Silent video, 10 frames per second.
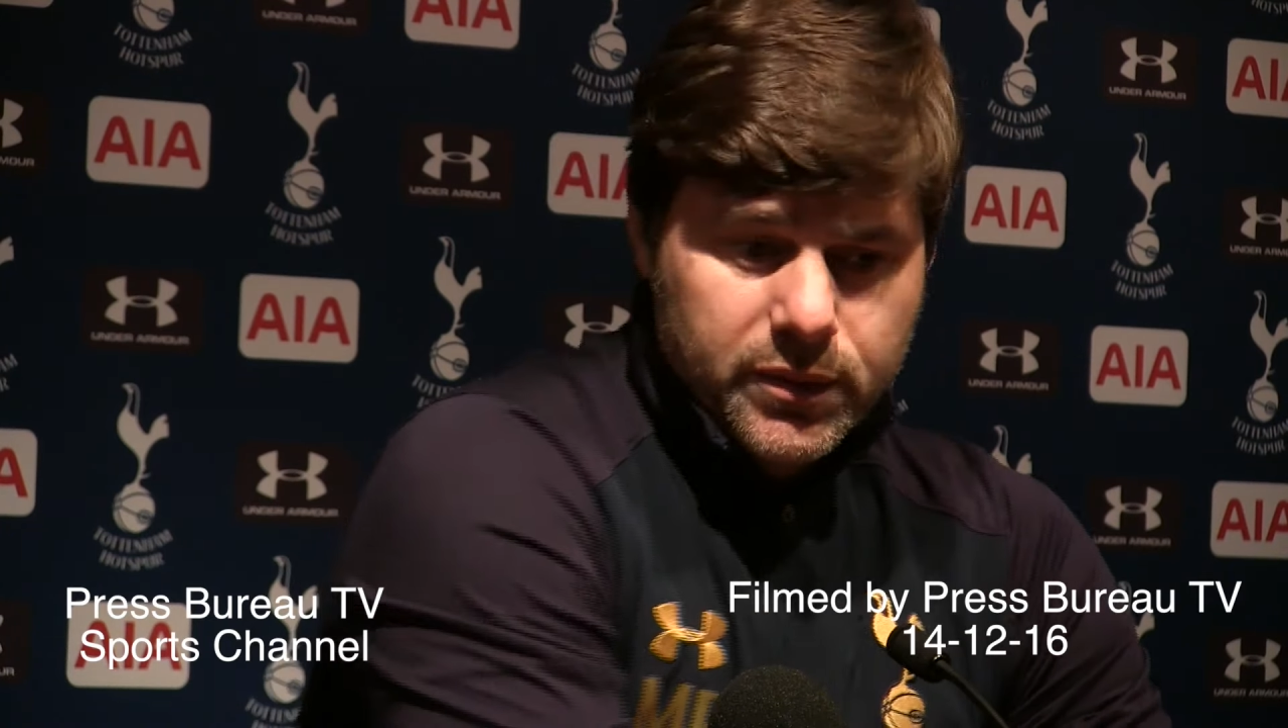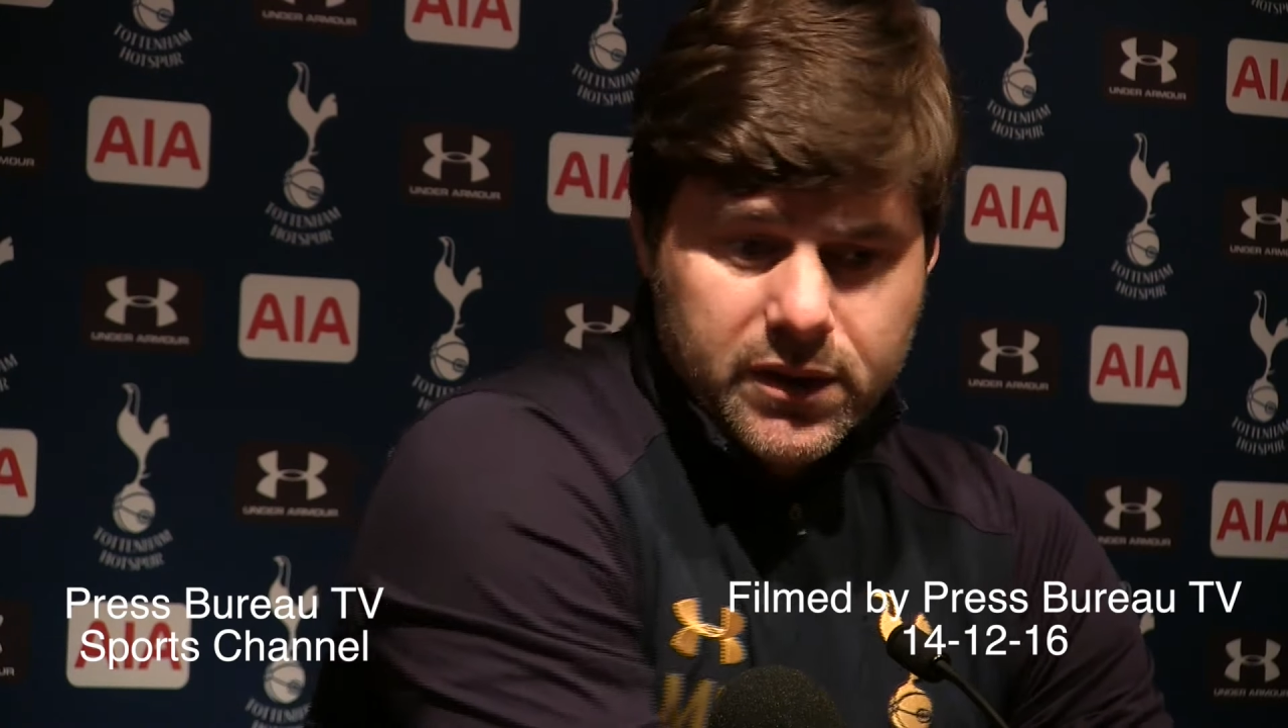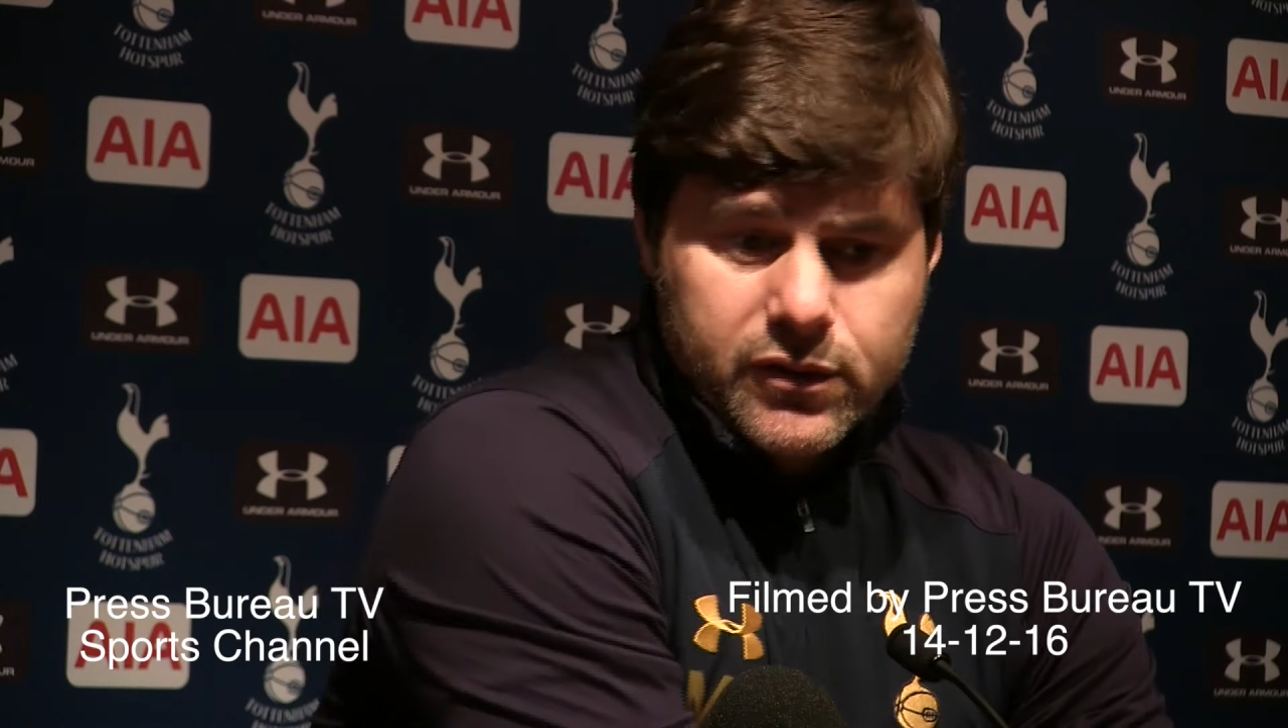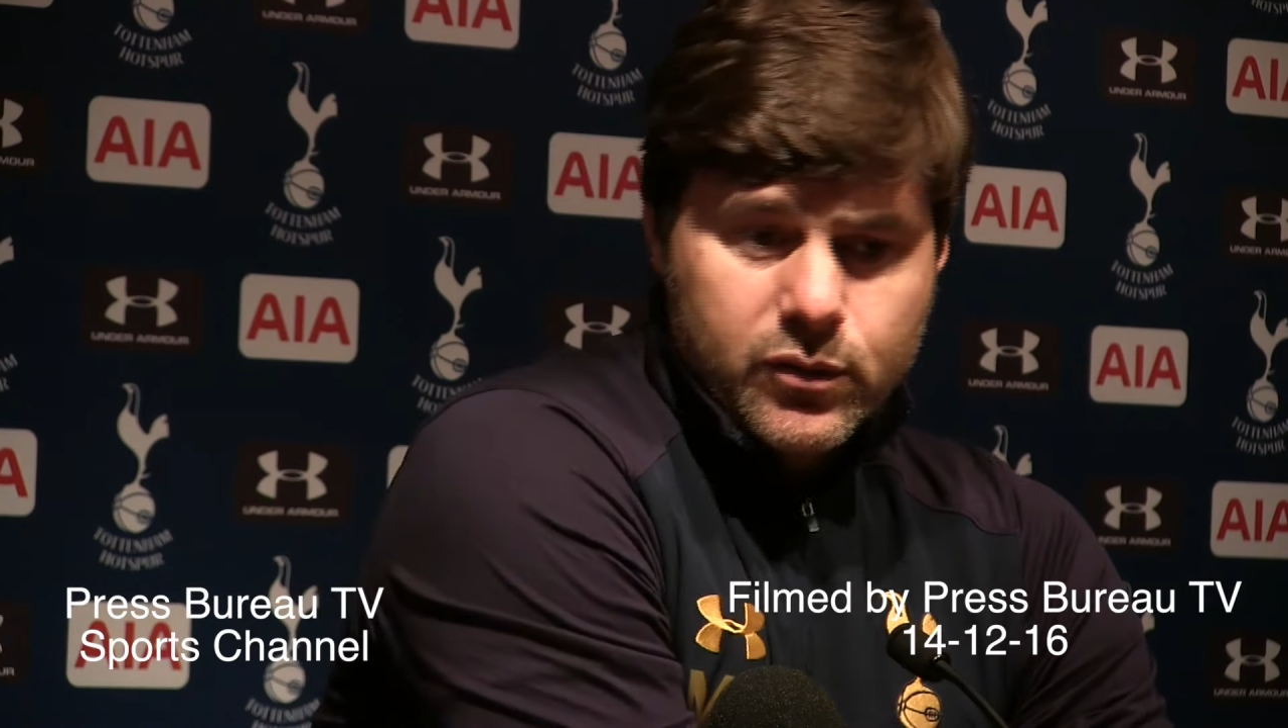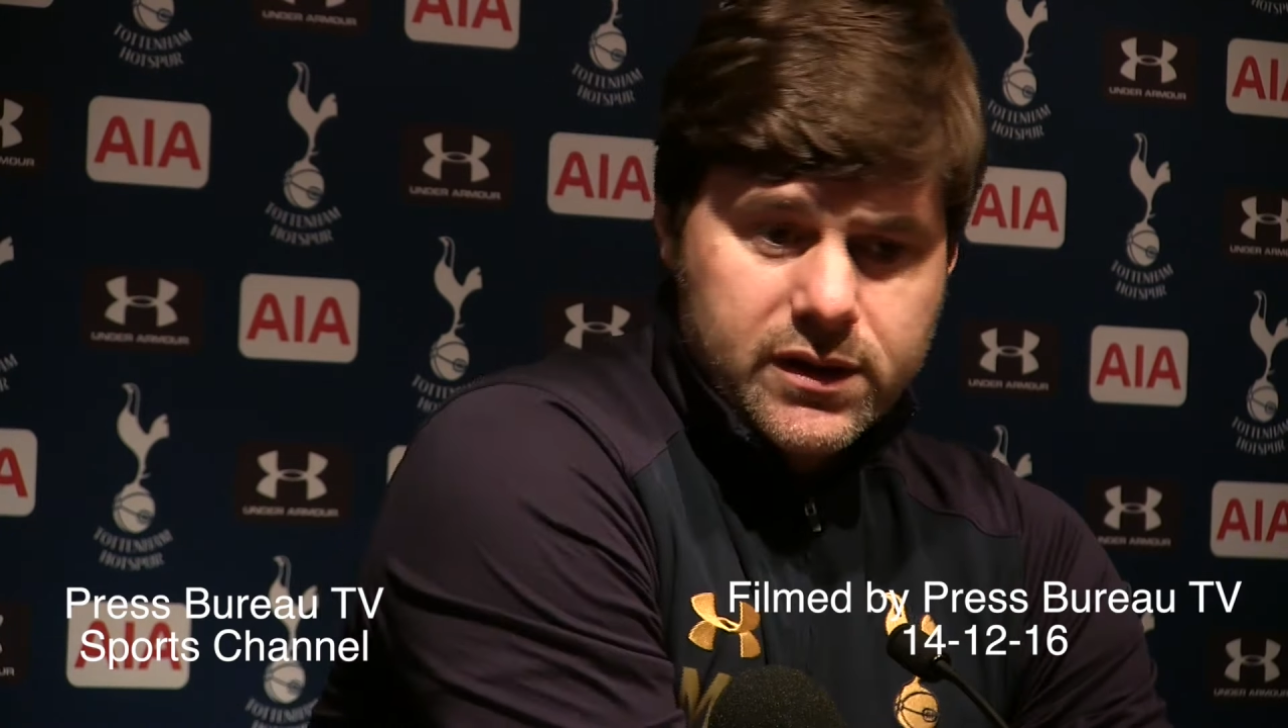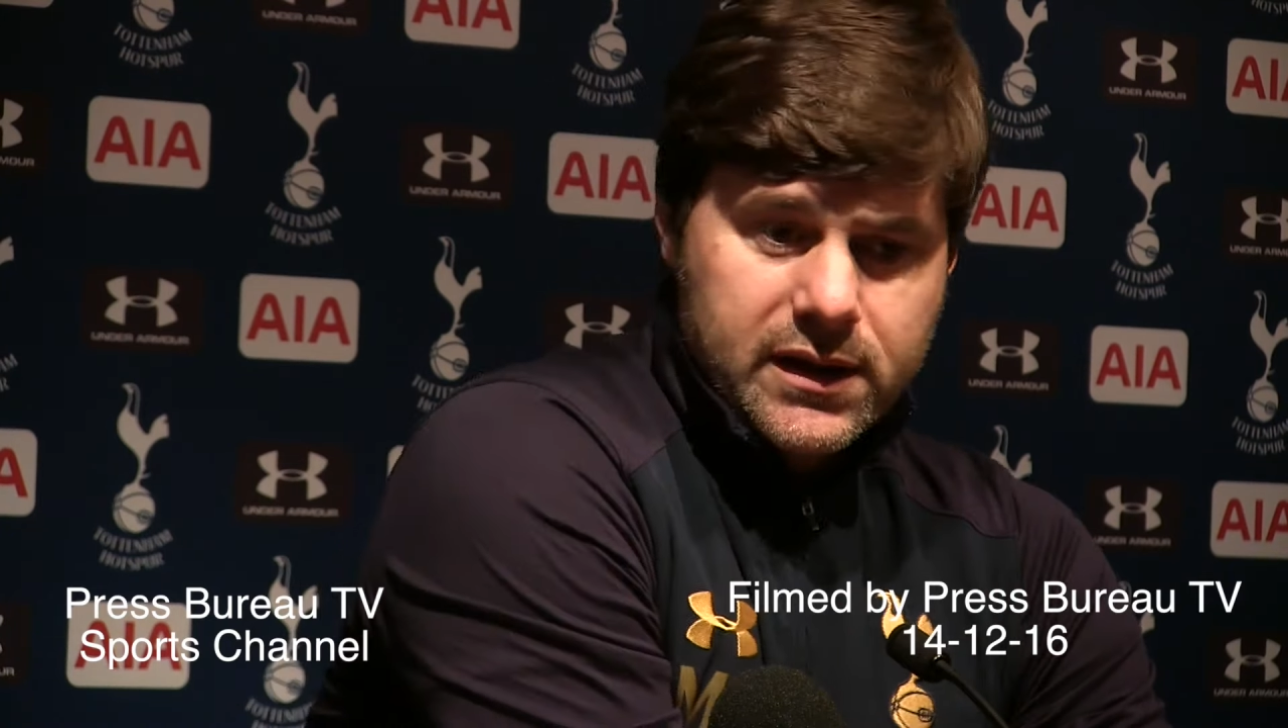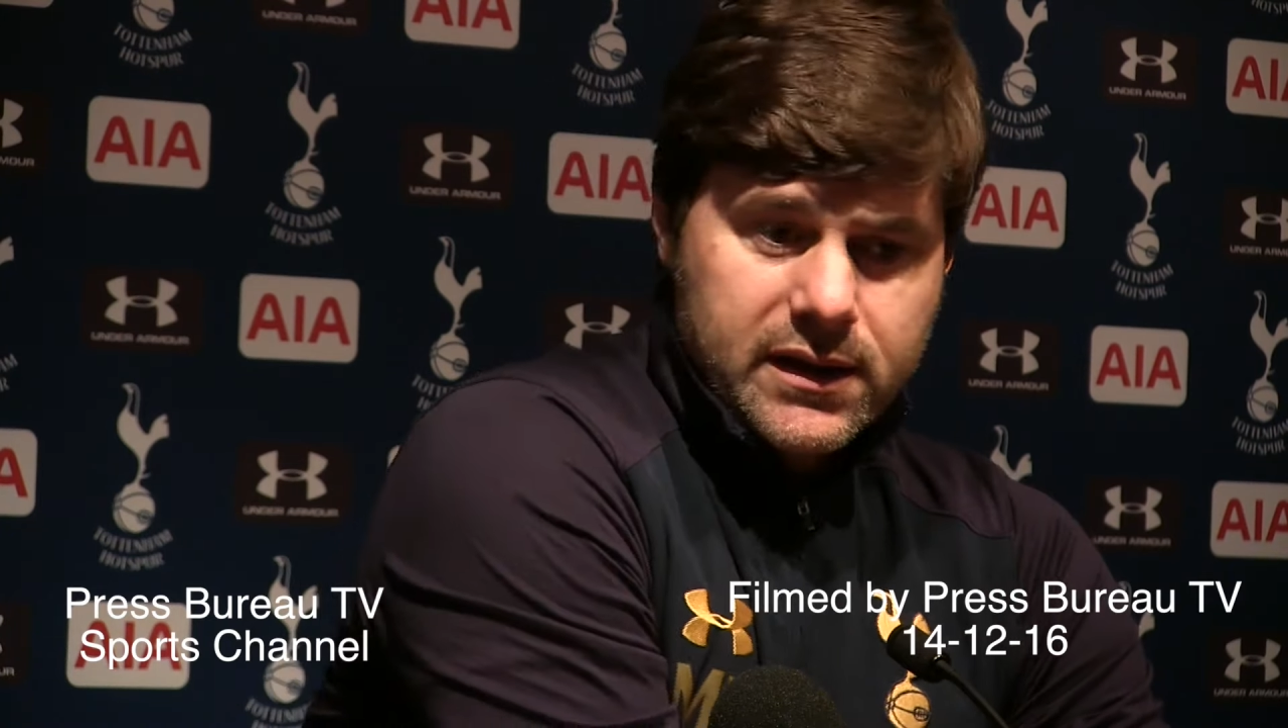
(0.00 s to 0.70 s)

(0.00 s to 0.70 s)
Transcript: because was